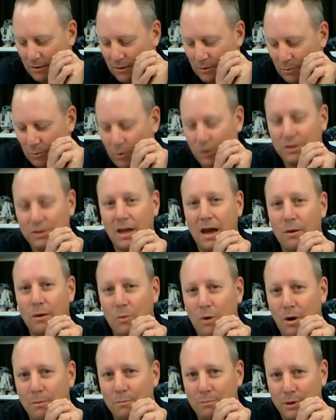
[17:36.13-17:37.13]
what they
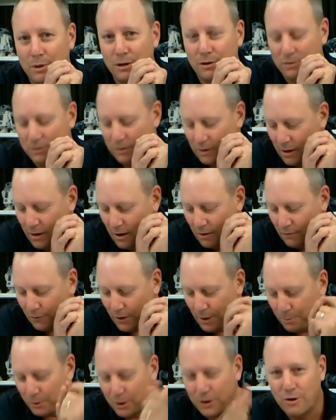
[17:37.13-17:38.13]
want built,
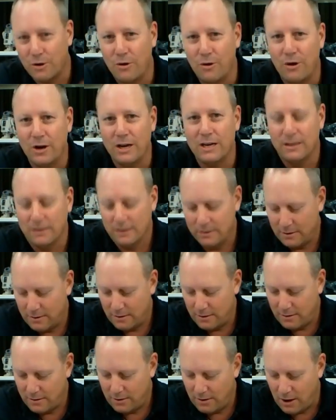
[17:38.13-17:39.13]
flip a coin.
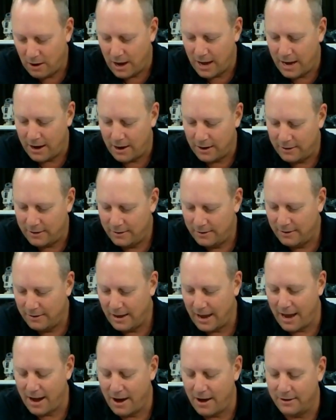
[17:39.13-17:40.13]
Oh, hang
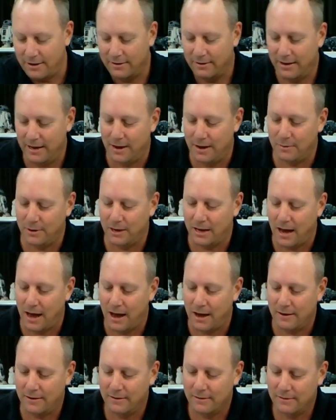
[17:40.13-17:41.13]
on. Here we
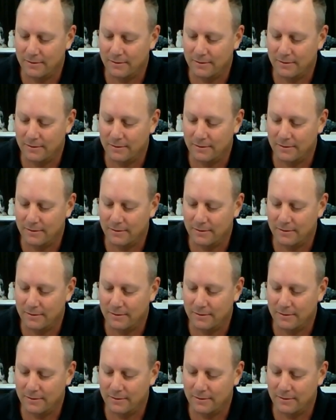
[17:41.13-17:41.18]
go.